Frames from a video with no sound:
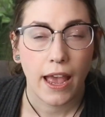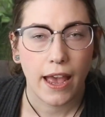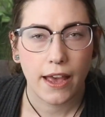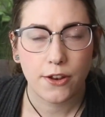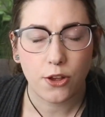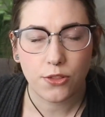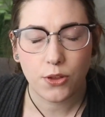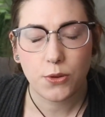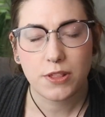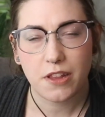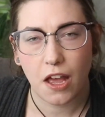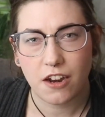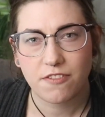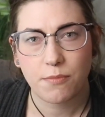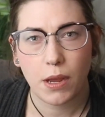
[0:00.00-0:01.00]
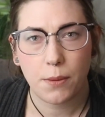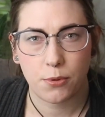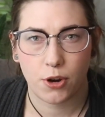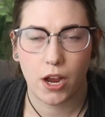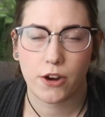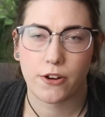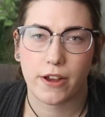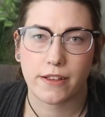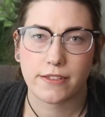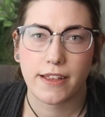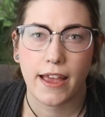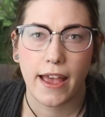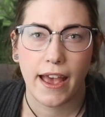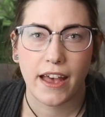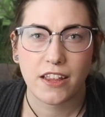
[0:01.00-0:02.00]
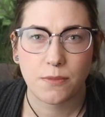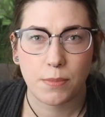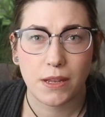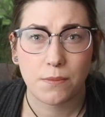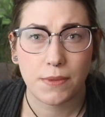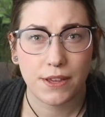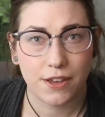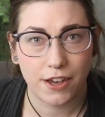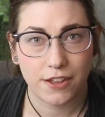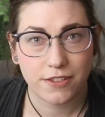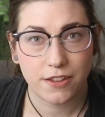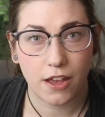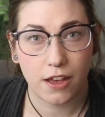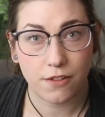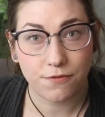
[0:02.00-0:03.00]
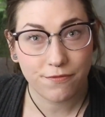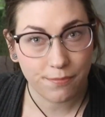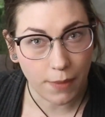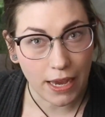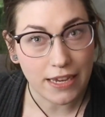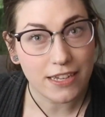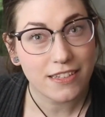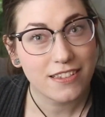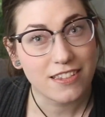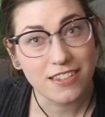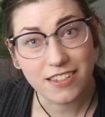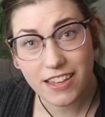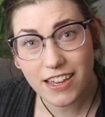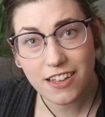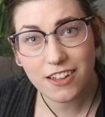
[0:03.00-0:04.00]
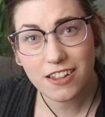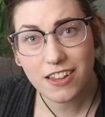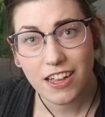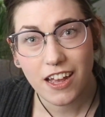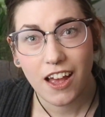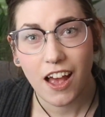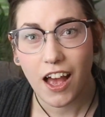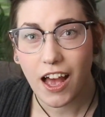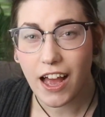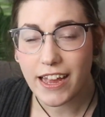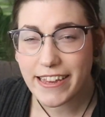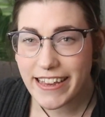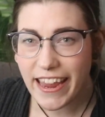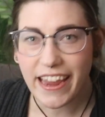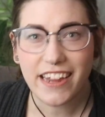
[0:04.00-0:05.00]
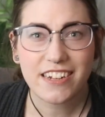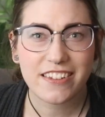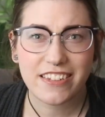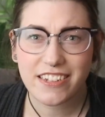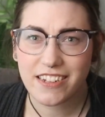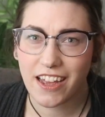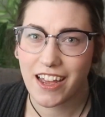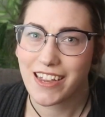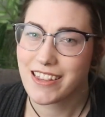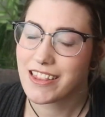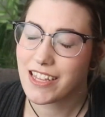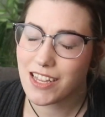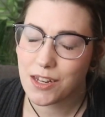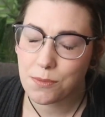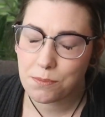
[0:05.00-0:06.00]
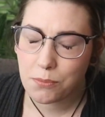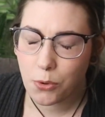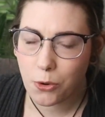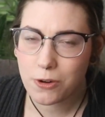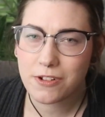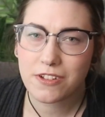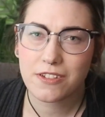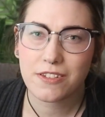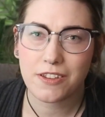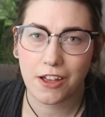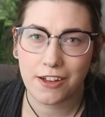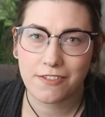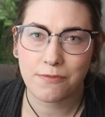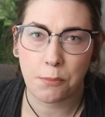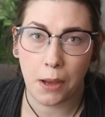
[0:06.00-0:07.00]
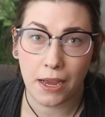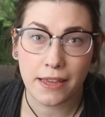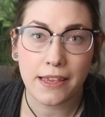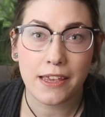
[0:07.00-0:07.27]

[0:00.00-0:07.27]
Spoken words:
And although a lot of my progress has been because of my skill, I can't deny the importance of my